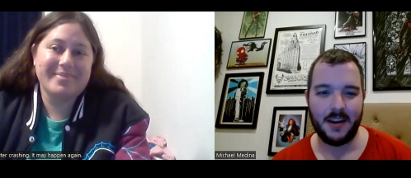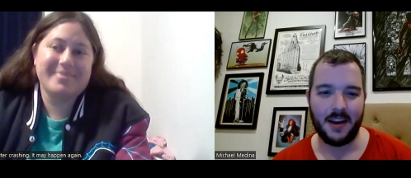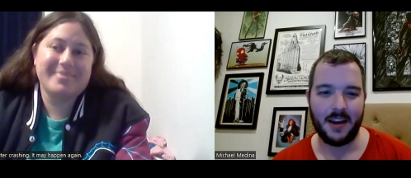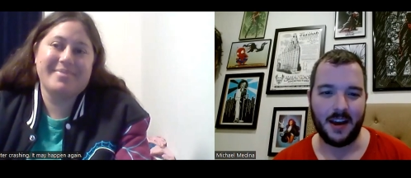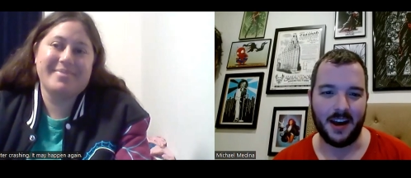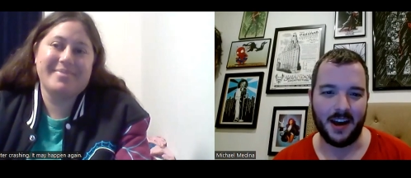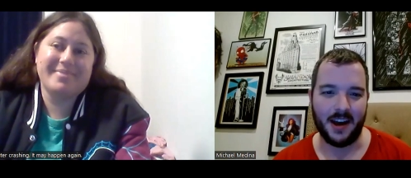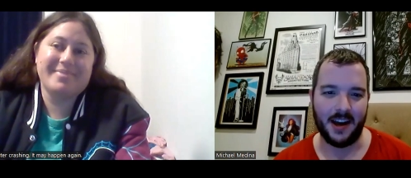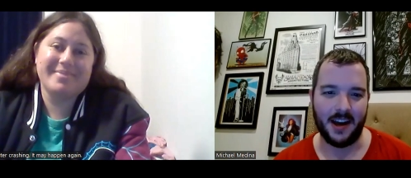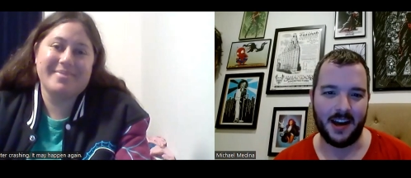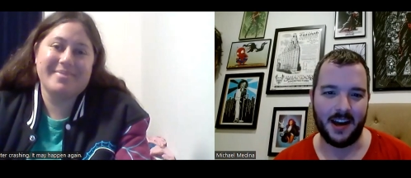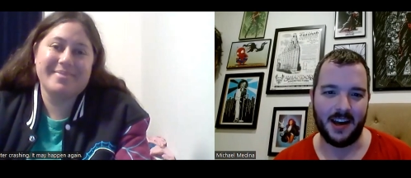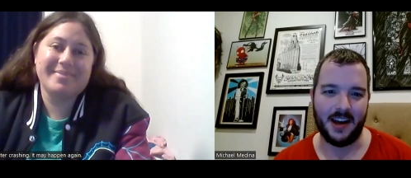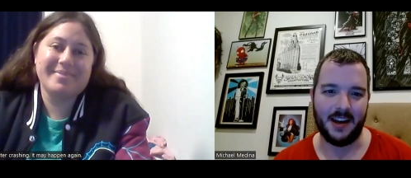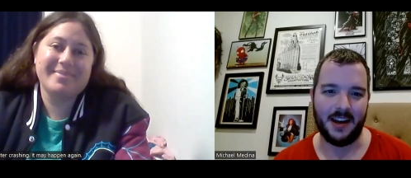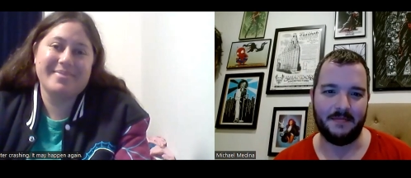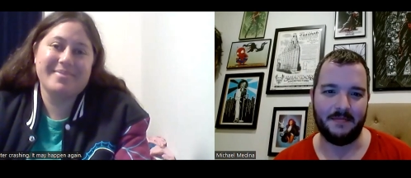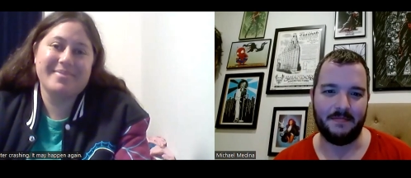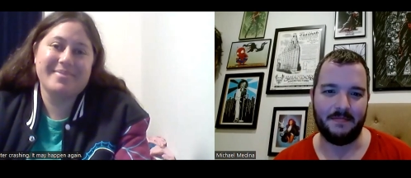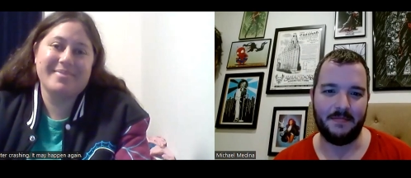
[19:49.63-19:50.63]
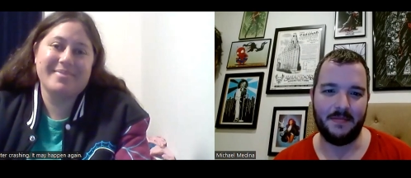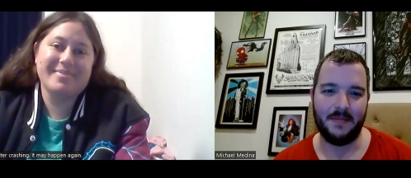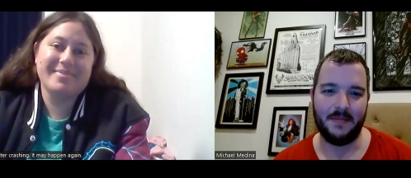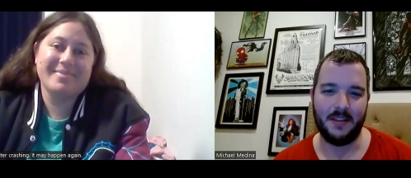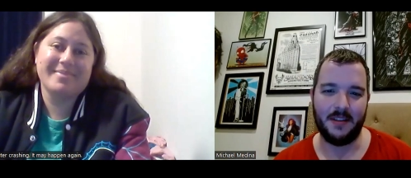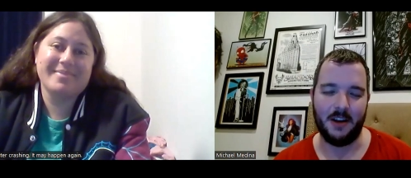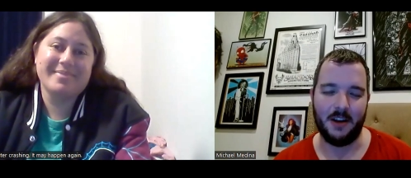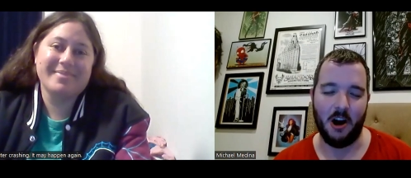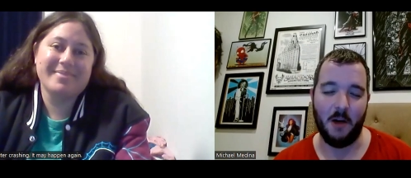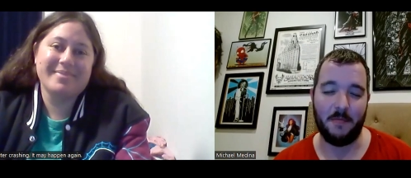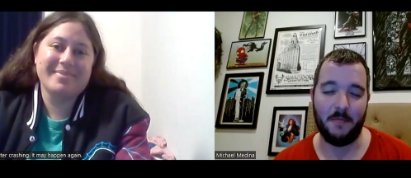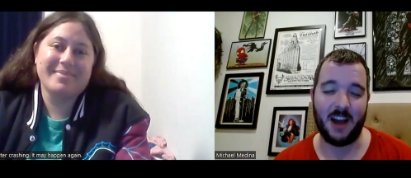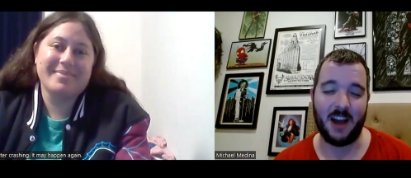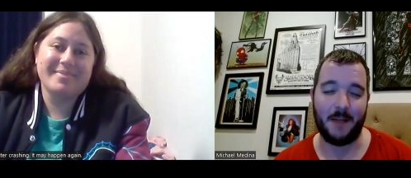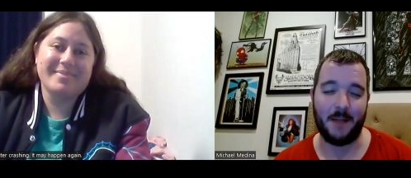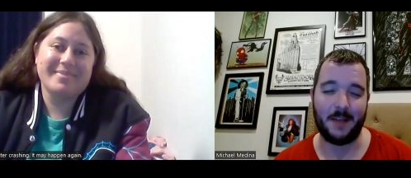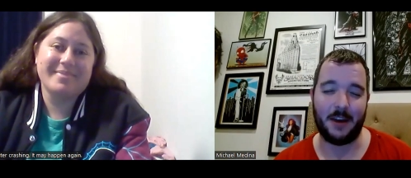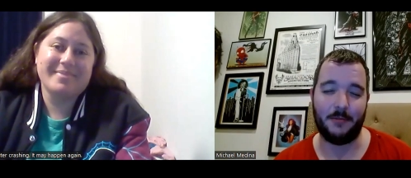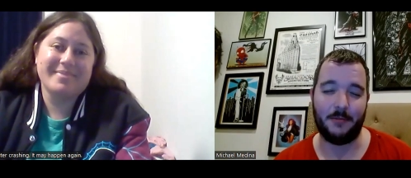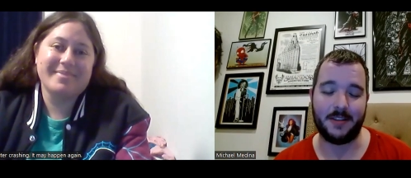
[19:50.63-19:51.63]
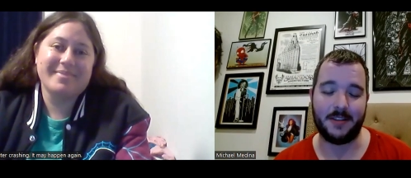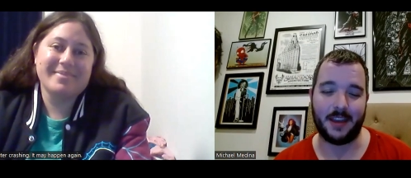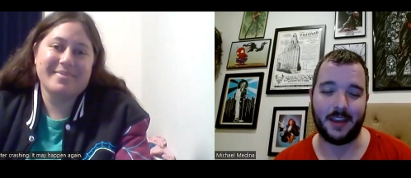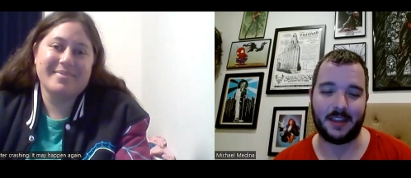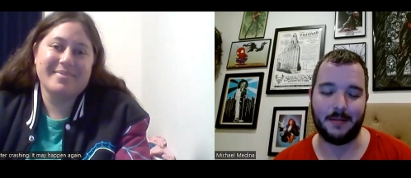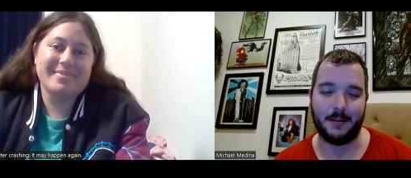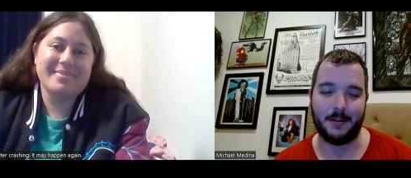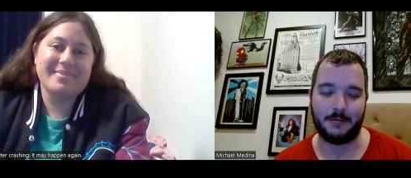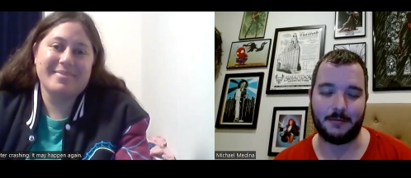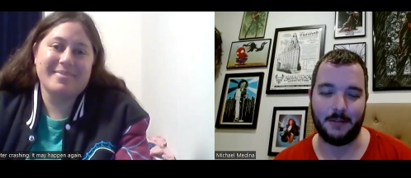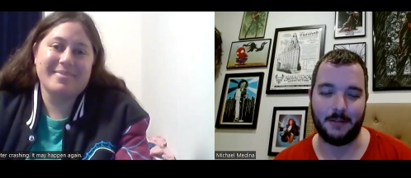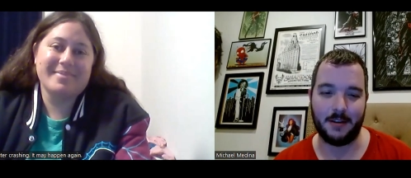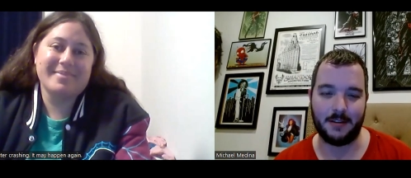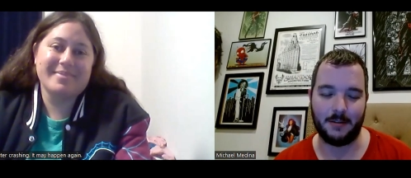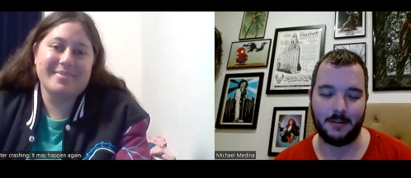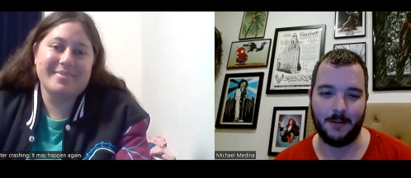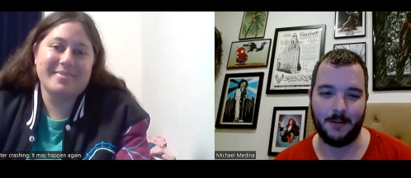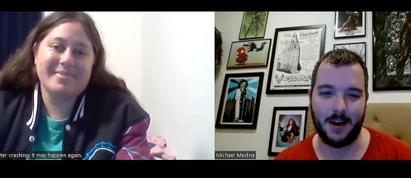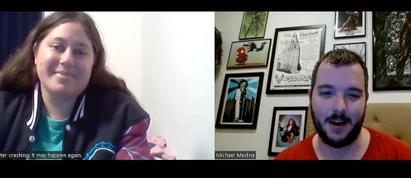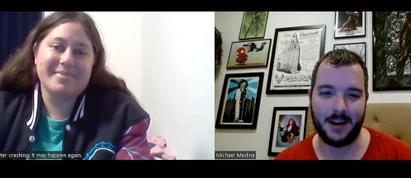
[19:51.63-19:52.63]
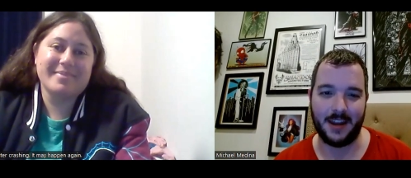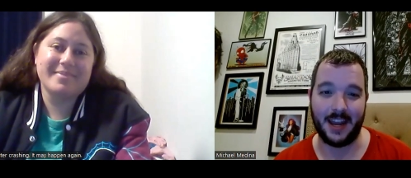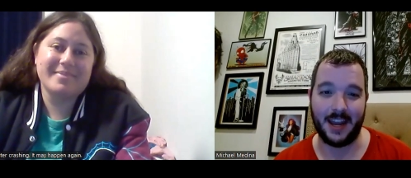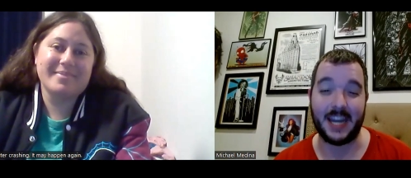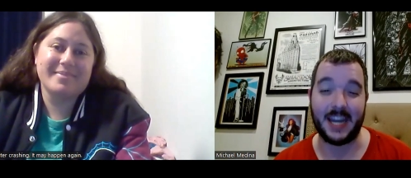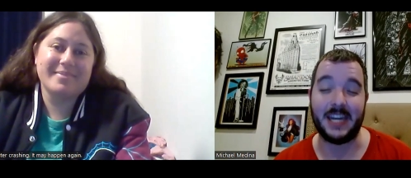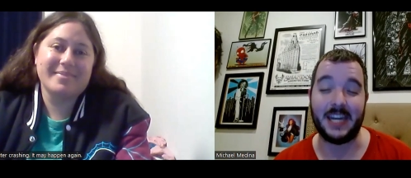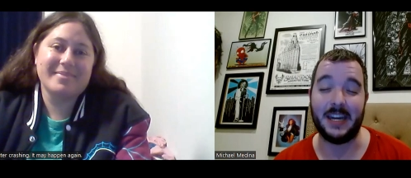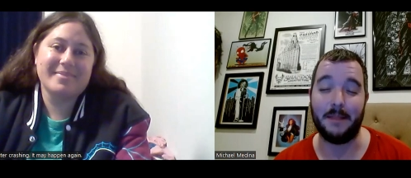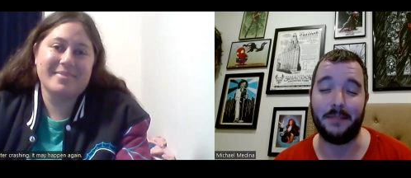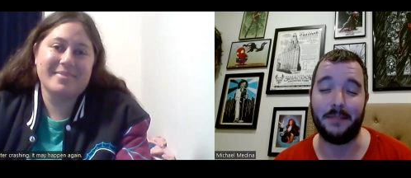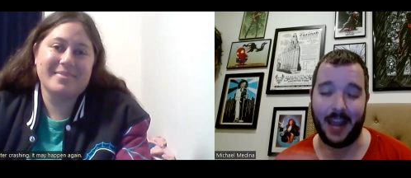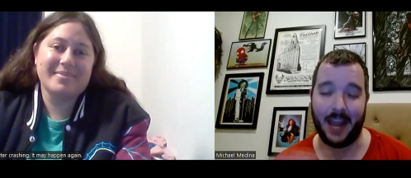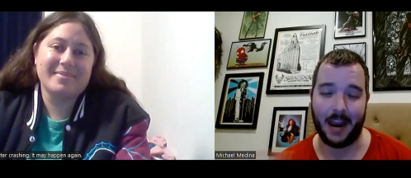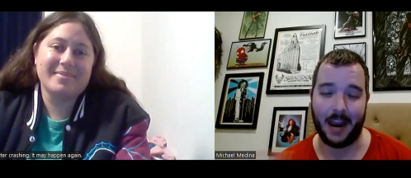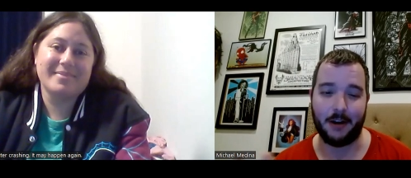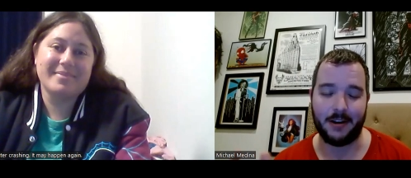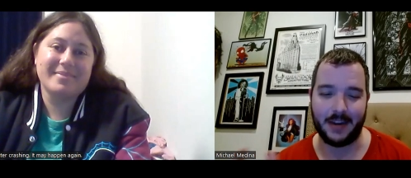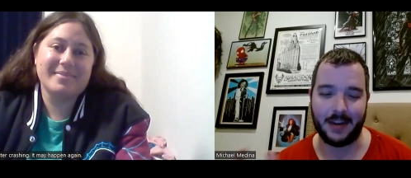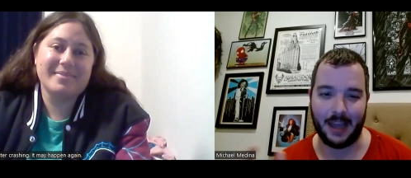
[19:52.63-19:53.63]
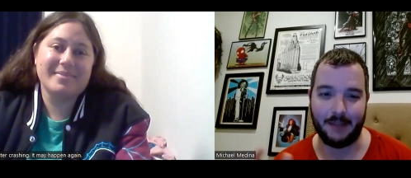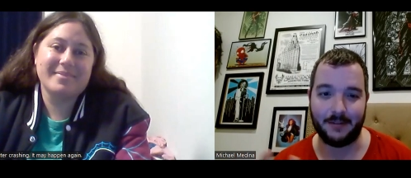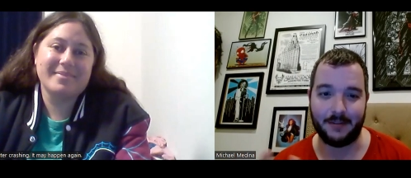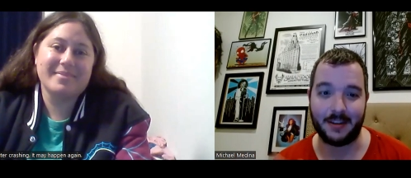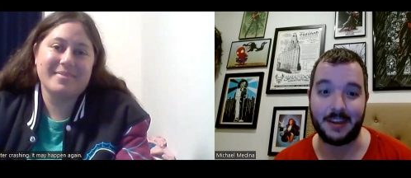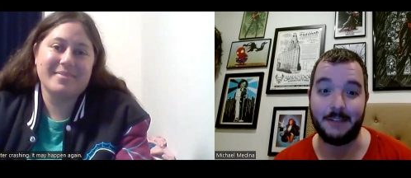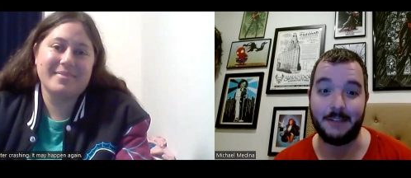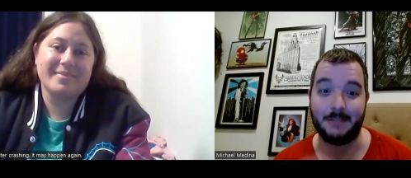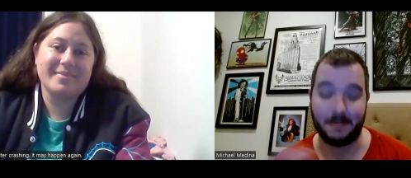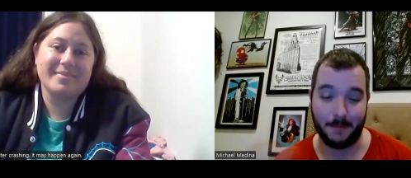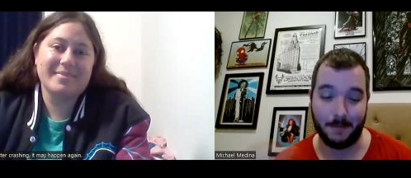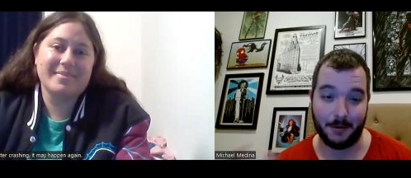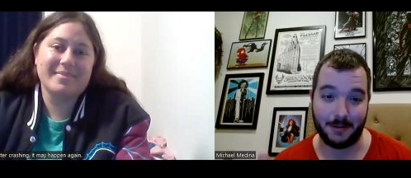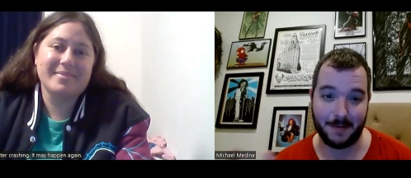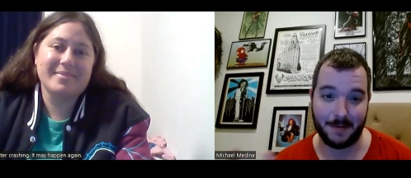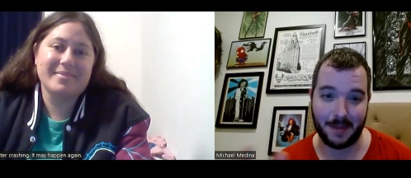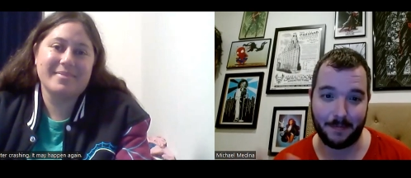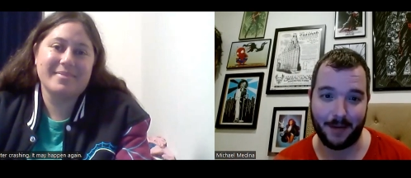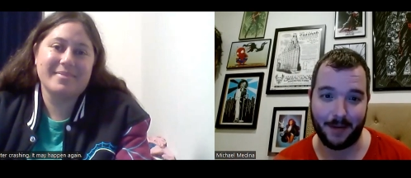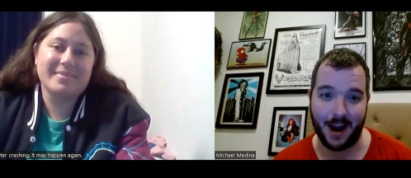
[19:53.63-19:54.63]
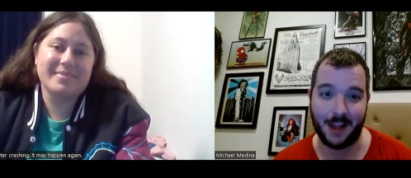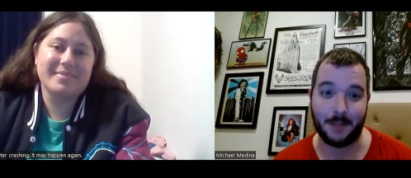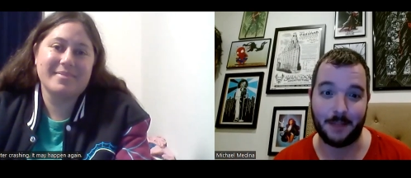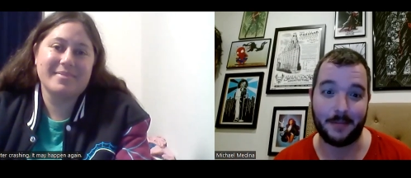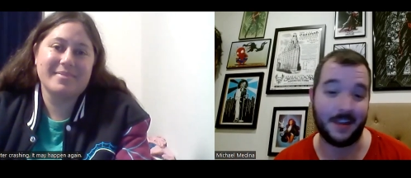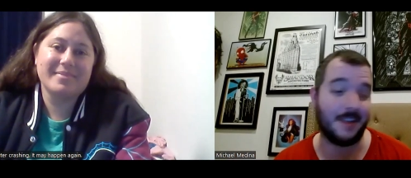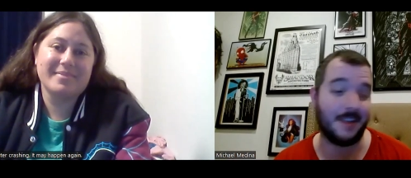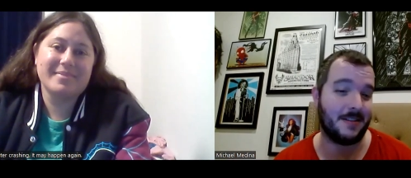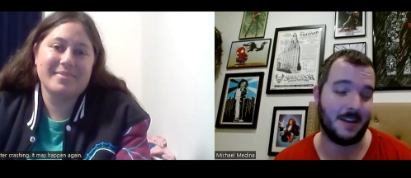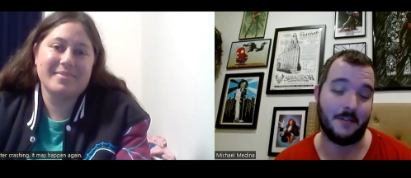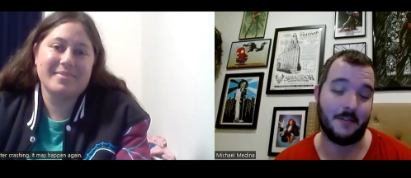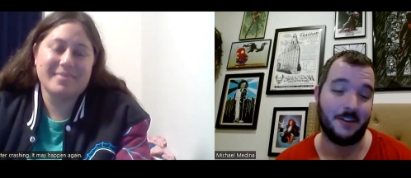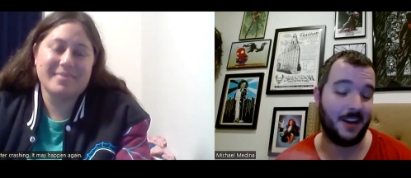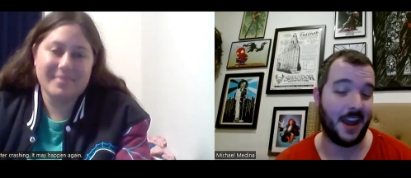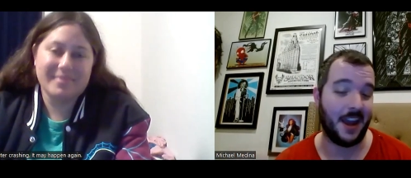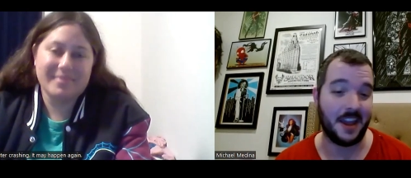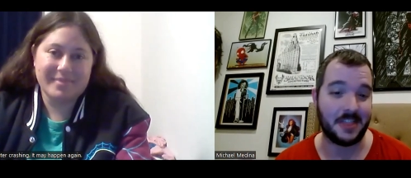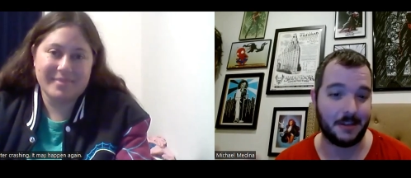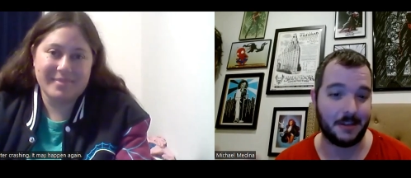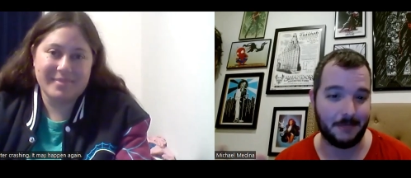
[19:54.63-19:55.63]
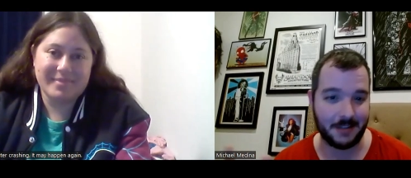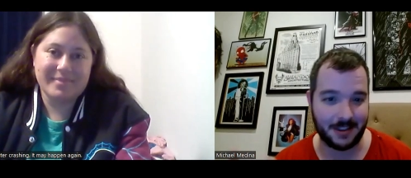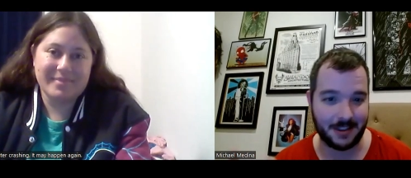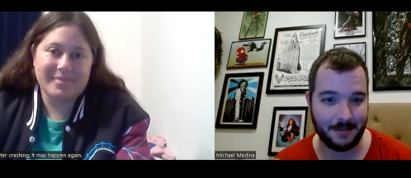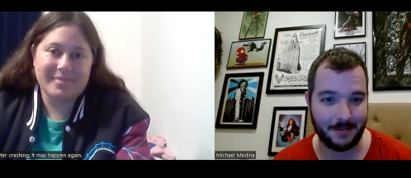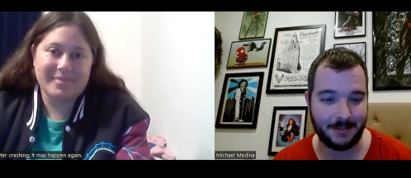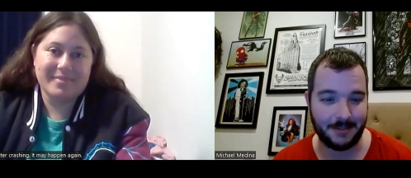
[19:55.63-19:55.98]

Speaker 1: Um, Homecoming was like the most recent one. Like, he did play Aaron Davis. He was supposed to be the Prowler, but they just never did anything with them.